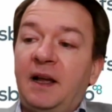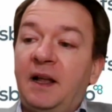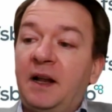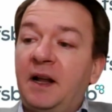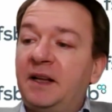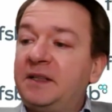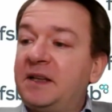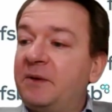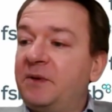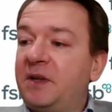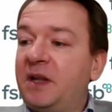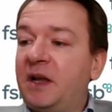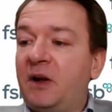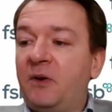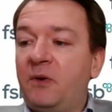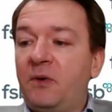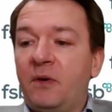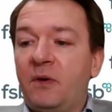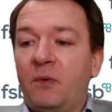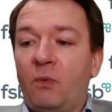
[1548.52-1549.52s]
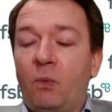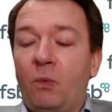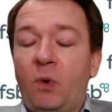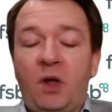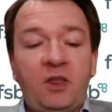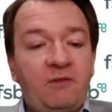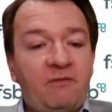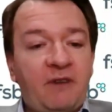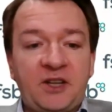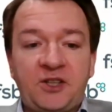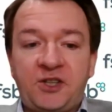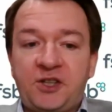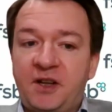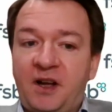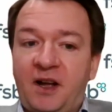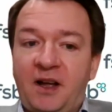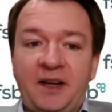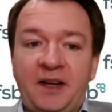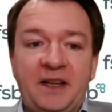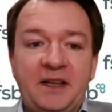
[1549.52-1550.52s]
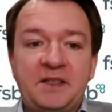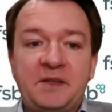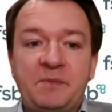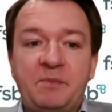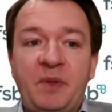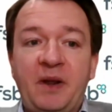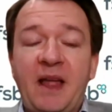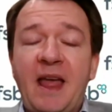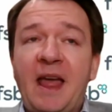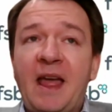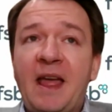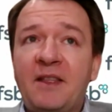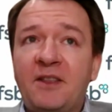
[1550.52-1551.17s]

And I don't know what the rationale is, but